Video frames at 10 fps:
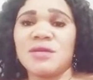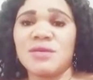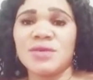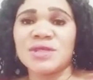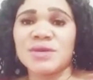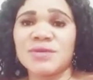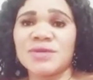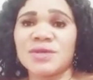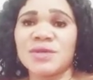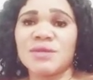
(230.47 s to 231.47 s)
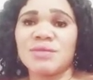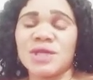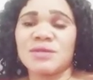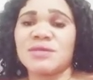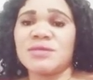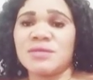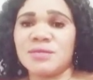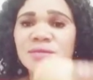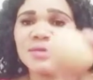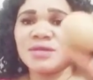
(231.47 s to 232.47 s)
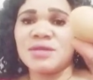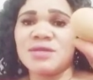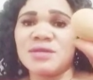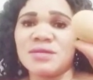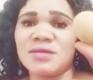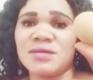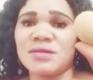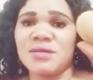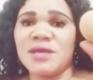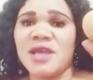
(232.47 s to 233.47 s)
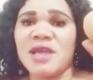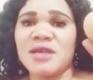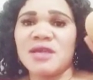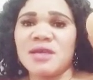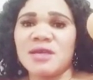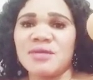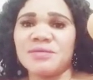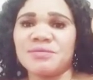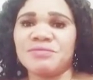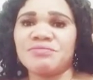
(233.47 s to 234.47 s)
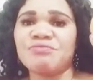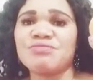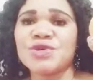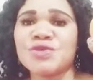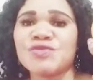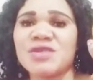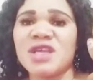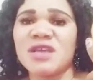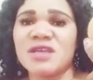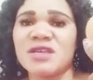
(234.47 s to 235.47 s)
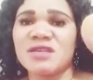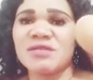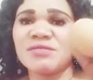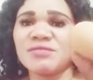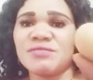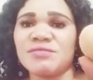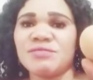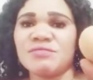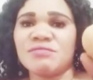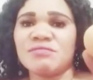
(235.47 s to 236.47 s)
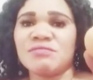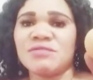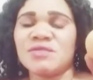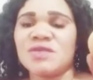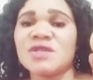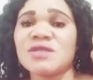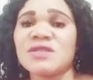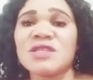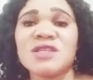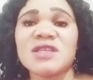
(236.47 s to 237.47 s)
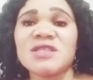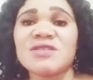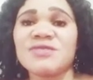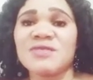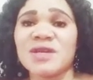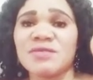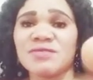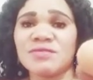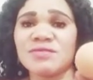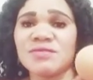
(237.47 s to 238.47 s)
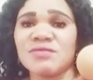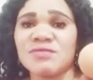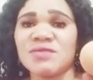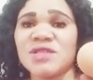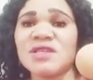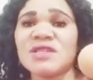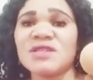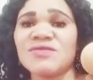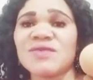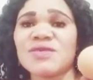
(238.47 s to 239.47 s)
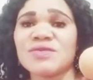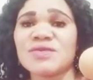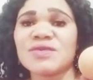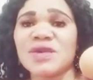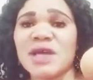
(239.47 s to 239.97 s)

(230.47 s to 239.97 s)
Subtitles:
What are we talking about? Is egg, poultry egg, not the native one. The native one, we'll talk